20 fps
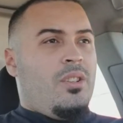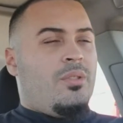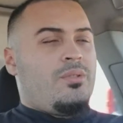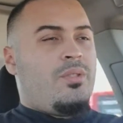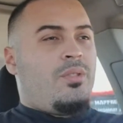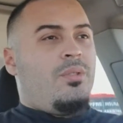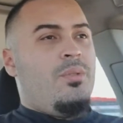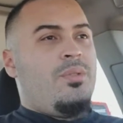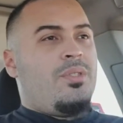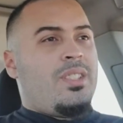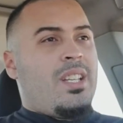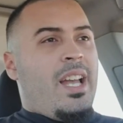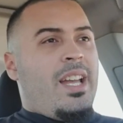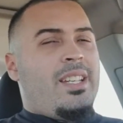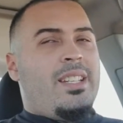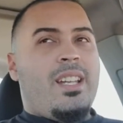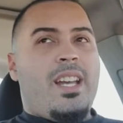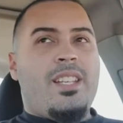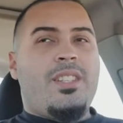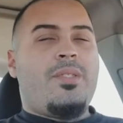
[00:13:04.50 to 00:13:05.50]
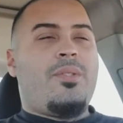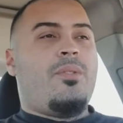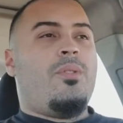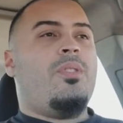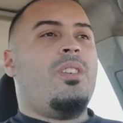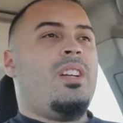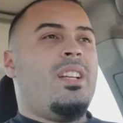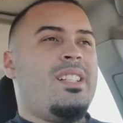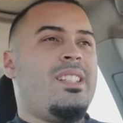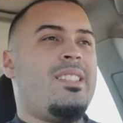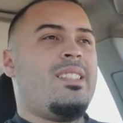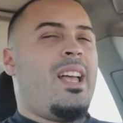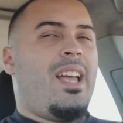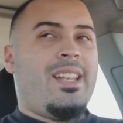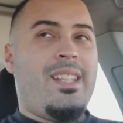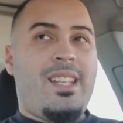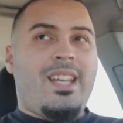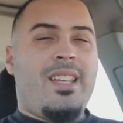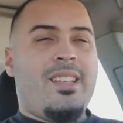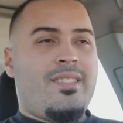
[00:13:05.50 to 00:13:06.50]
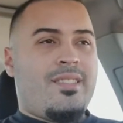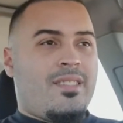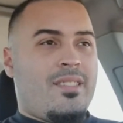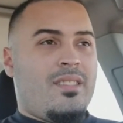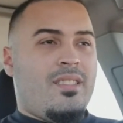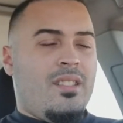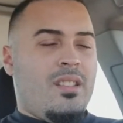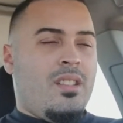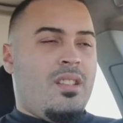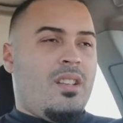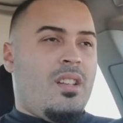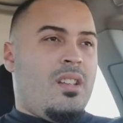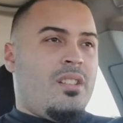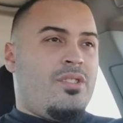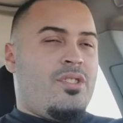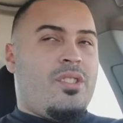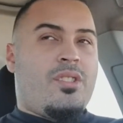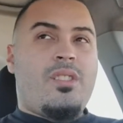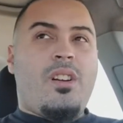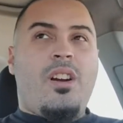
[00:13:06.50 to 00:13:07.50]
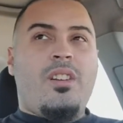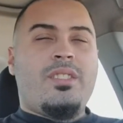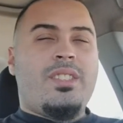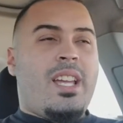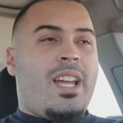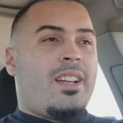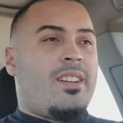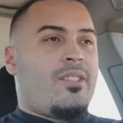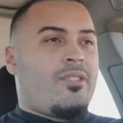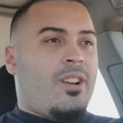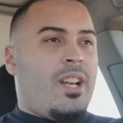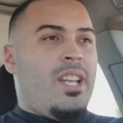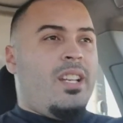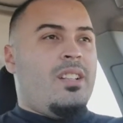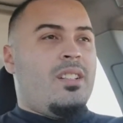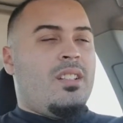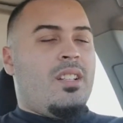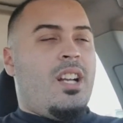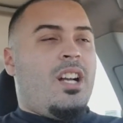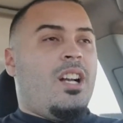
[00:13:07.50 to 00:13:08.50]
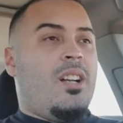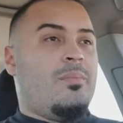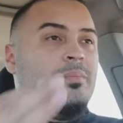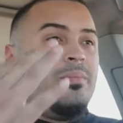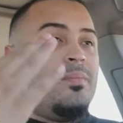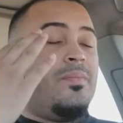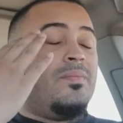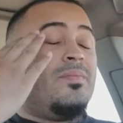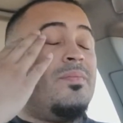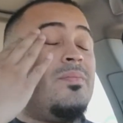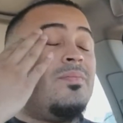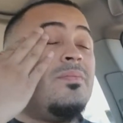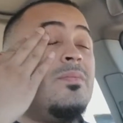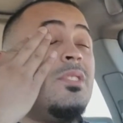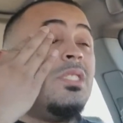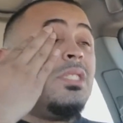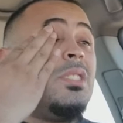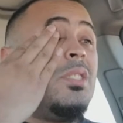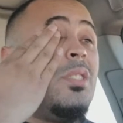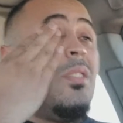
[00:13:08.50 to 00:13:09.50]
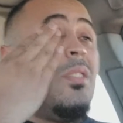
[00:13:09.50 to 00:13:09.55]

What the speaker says: 2 side dice for it, and side dice just aren't that great. So,